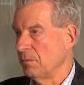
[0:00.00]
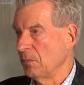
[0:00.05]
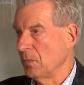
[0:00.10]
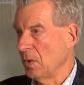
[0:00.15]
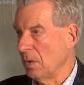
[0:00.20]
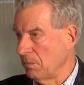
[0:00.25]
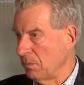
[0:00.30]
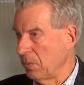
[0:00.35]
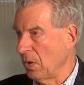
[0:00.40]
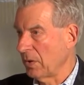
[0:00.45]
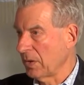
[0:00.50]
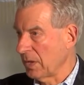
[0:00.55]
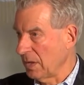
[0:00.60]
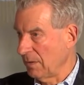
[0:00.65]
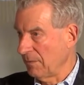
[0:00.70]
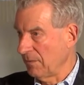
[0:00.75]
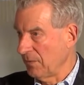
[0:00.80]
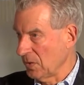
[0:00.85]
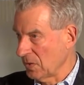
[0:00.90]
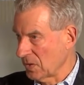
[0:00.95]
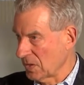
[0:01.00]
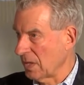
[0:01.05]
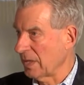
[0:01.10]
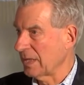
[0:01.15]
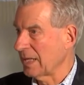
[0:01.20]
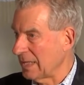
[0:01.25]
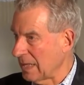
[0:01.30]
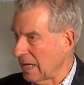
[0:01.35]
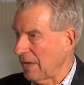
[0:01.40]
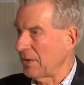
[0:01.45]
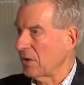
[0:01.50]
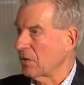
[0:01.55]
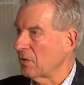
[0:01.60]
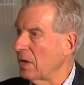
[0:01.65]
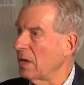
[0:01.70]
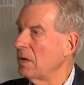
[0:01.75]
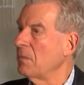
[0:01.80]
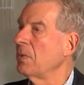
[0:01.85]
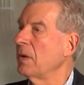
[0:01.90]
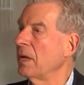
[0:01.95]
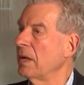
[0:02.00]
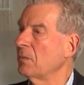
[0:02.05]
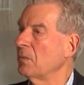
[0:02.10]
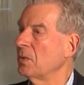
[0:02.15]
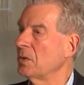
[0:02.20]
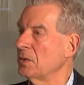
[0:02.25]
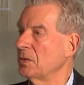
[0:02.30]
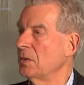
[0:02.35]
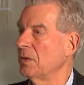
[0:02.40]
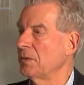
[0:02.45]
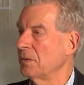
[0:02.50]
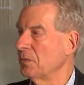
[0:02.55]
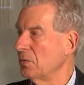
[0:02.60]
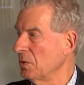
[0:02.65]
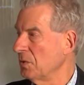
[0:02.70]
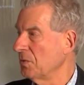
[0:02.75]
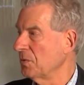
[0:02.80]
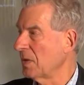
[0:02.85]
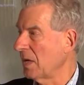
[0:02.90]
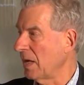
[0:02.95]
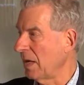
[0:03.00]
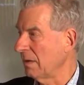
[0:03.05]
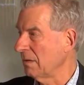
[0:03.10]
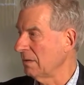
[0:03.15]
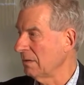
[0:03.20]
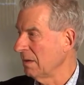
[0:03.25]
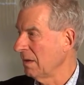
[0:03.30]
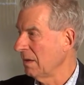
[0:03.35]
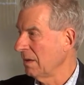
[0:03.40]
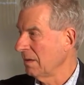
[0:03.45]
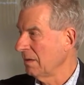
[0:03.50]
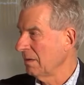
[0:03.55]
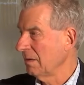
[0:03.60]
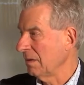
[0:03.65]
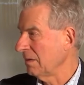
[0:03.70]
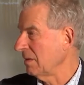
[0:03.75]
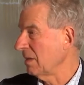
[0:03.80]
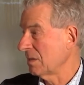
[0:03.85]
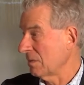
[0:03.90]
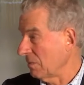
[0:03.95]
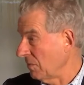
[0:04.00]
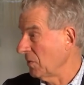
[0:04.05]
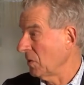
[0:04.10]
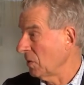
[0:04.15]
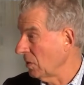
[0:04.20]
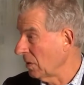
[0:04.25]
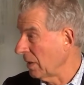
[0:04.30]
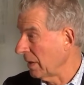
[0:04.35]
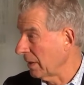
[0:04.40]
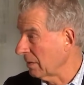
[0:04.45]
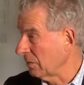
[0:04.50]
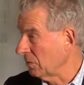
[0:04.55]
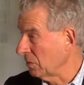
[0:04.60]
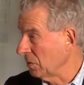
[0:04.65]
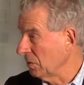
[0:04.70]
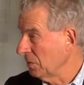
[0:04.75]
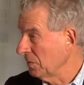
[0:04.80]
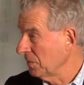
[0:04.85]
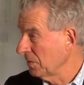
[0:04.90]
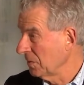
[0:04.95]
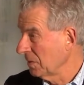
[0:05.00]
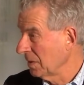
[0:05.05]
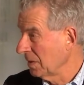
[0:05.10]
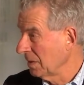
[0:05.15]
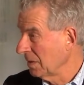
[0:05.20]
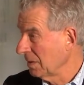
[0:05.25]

not blocking it feels like another ground plane. When you're on the roof garden, it doesn't feel like a roof.